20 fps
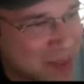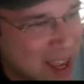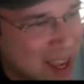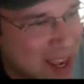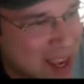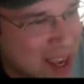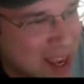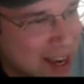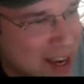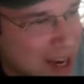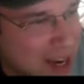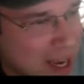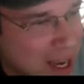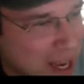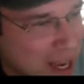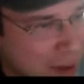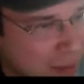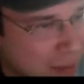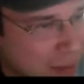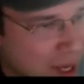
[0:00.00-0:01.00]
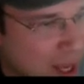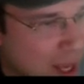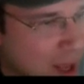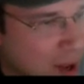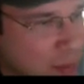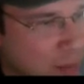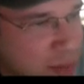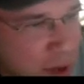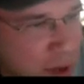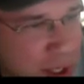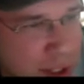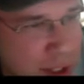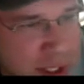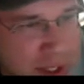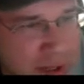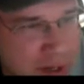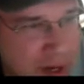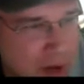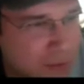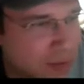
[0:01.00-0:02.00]
And Mikal Bridges,
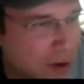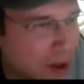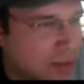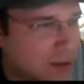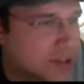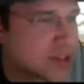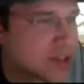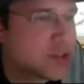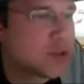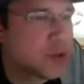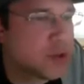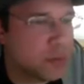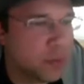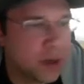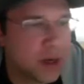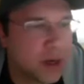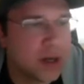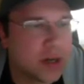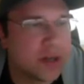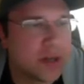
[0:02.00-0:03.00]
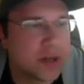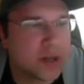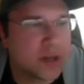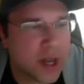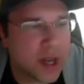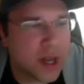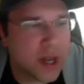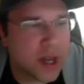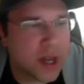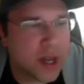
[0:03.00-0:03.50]
I found this super interesting.